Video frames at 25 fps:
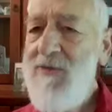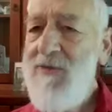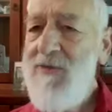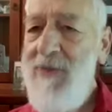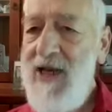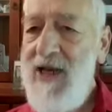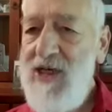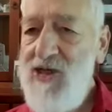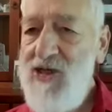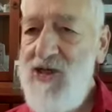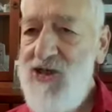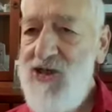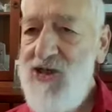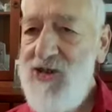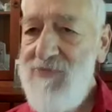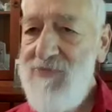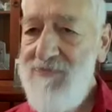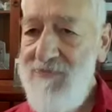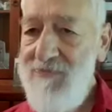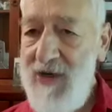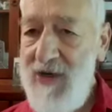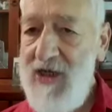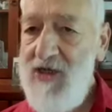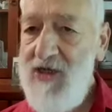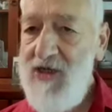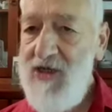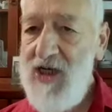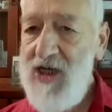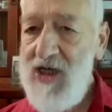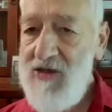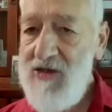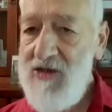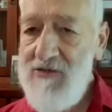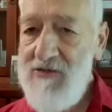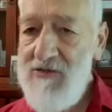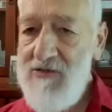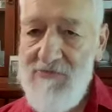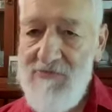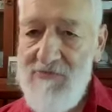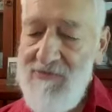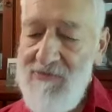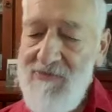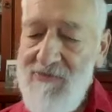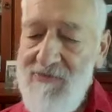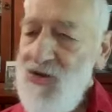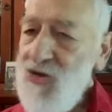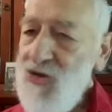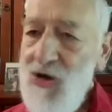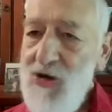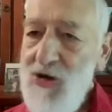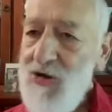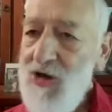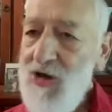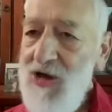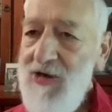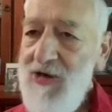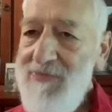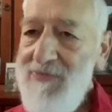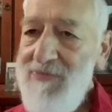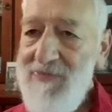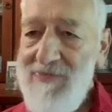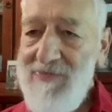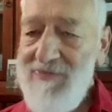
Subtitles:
to binge eat chocolate